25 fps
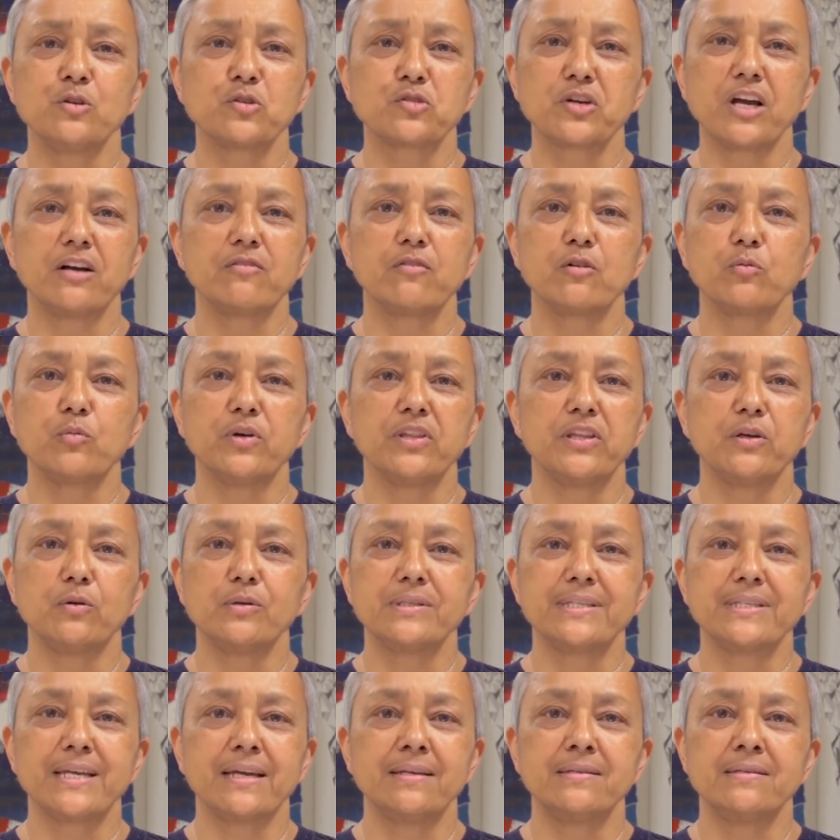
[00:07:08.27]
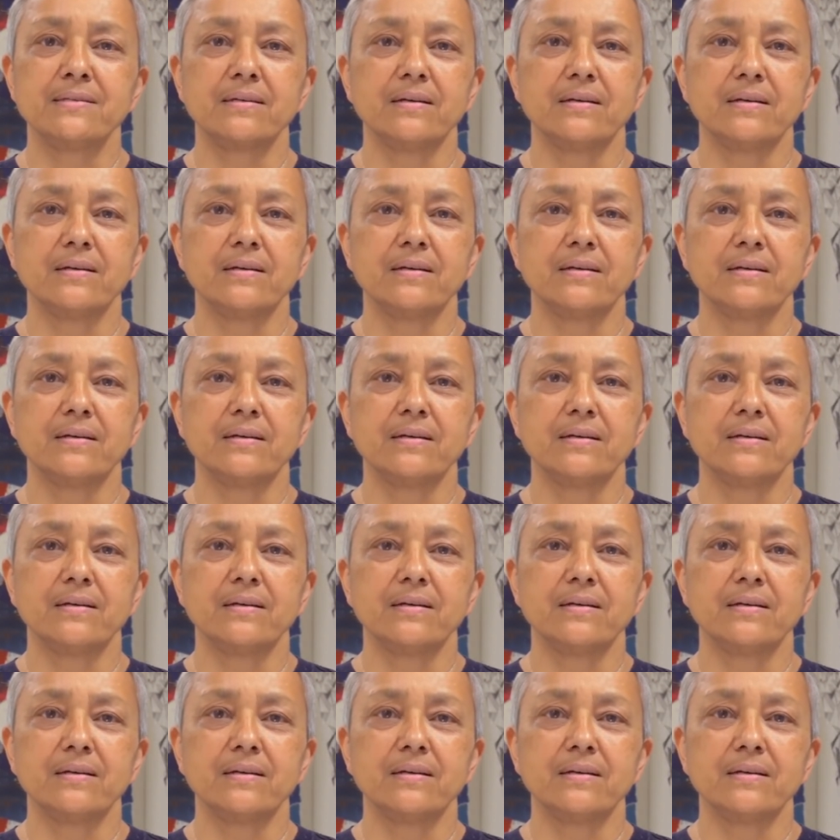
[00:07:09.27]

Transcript: travel with your tender